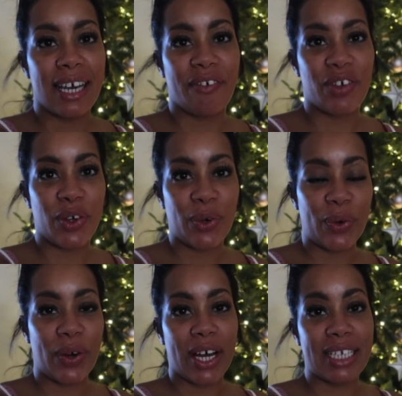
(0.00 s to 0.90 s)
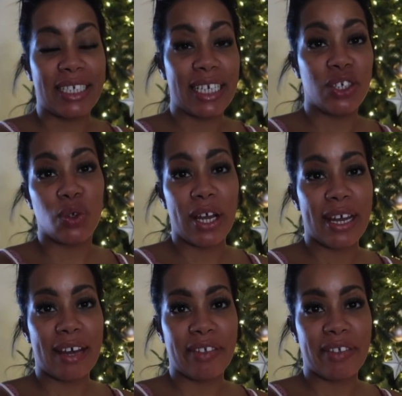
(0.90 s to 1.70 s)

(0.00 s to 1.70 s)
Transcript: If you did enjoy it,